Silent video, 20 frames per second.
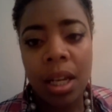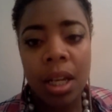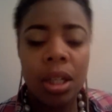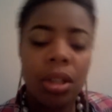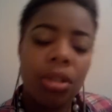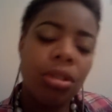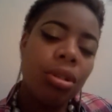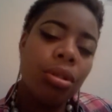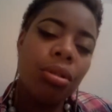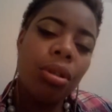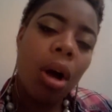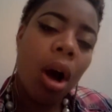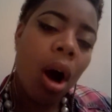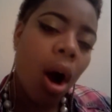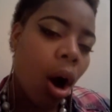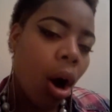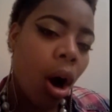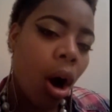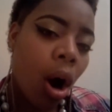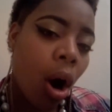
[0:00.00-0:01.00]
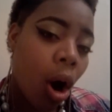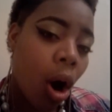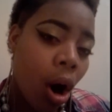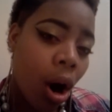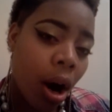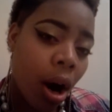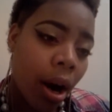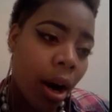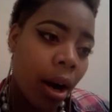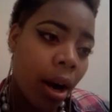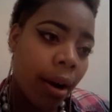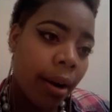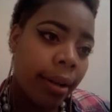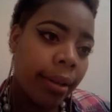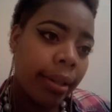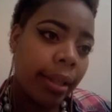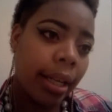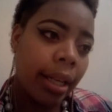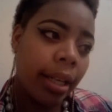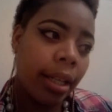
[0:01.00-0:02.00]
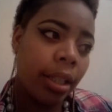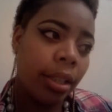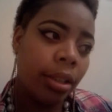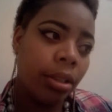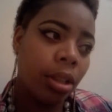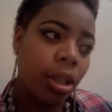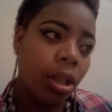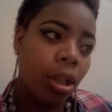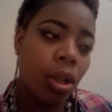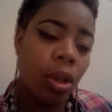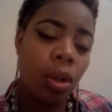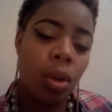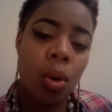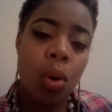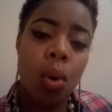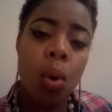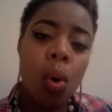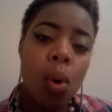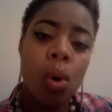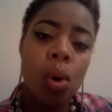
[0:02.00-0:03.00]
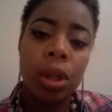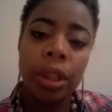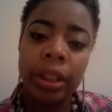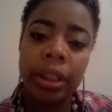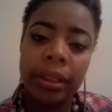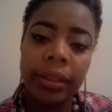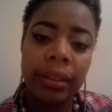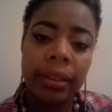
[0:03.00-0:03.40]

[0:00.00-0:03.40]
to the hard and uh, coarse,